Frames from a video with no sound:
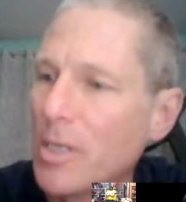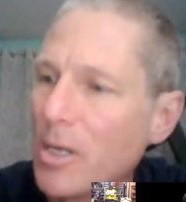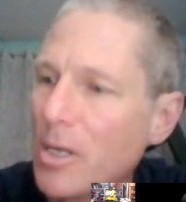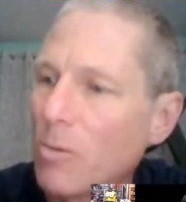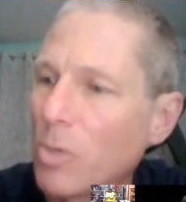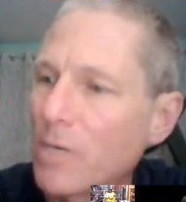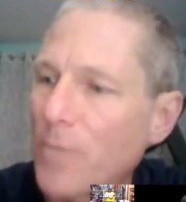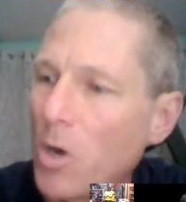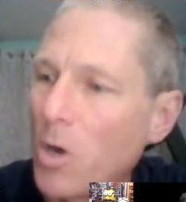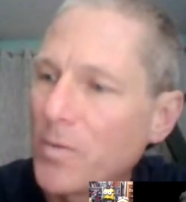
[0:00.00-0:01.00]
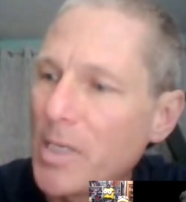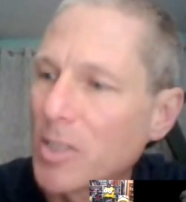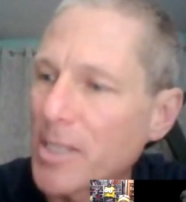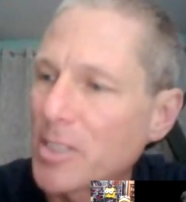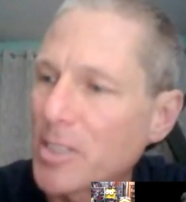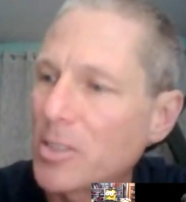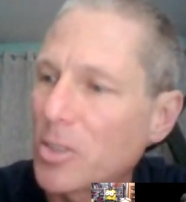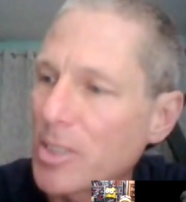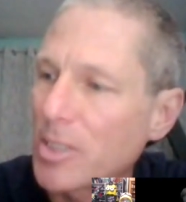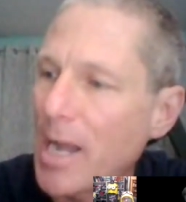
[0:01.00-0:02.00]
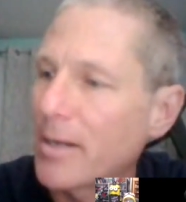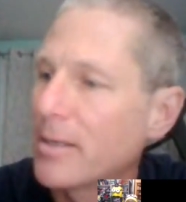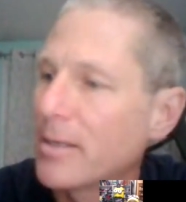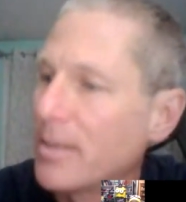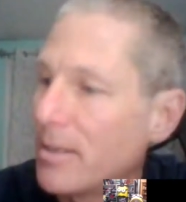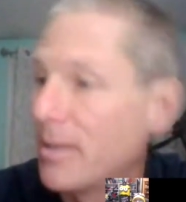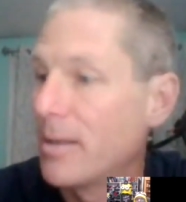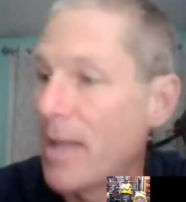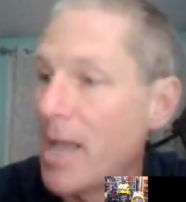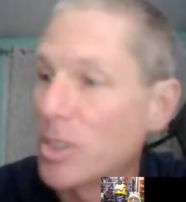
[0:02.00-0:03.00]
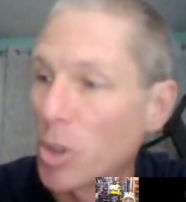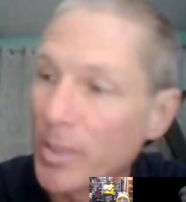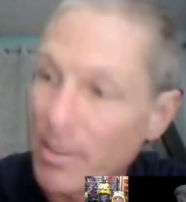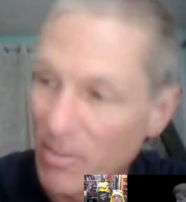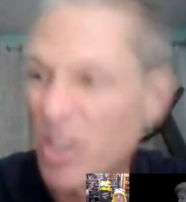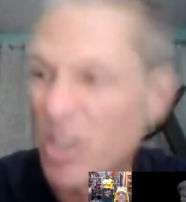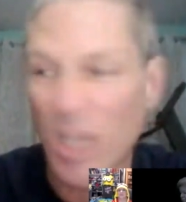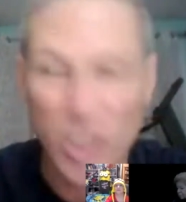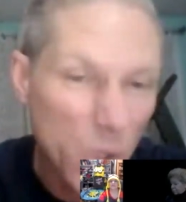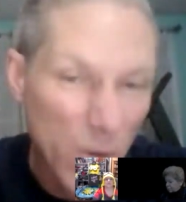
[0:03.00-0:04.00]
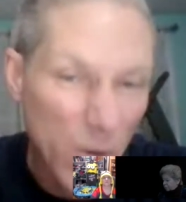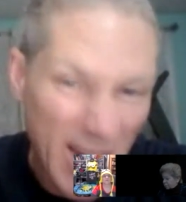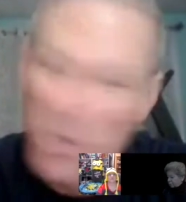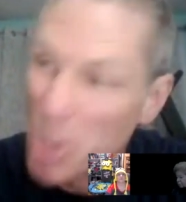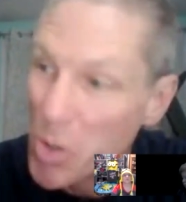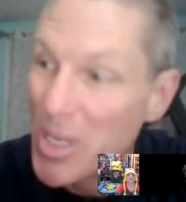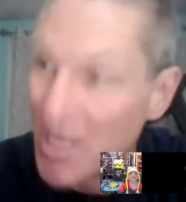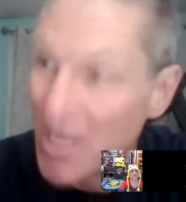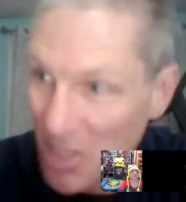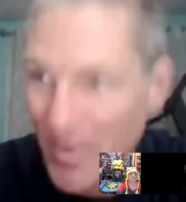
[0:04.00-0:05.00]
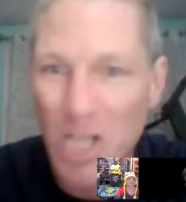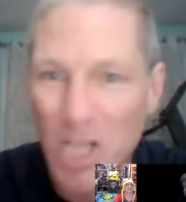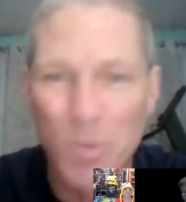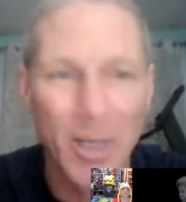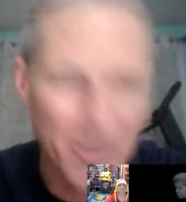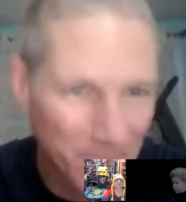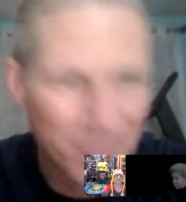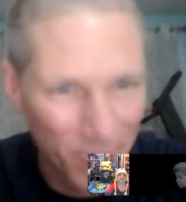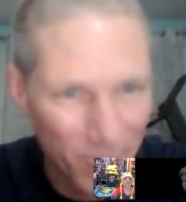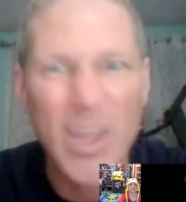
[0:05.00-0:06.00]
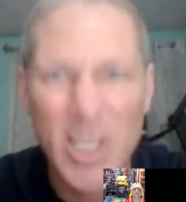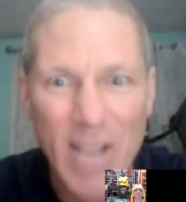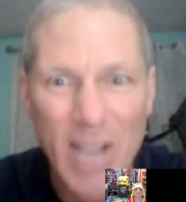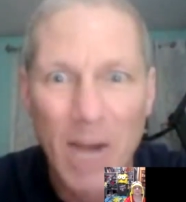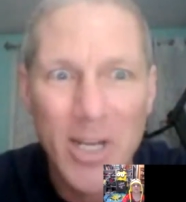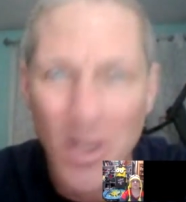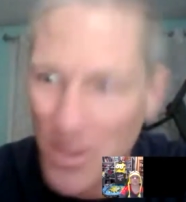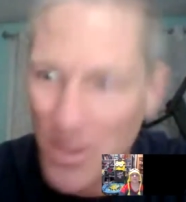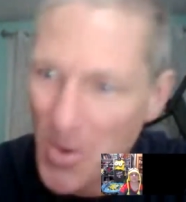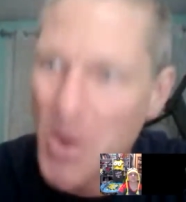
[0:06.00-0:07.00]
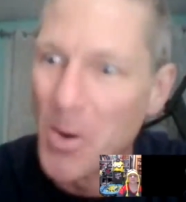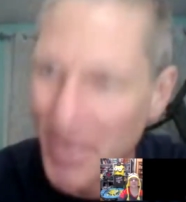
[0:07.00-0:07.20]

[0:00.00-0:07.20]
What if all of these lessons could start as early, this says 2 in here, 2 years of age, but when they start reading on their own?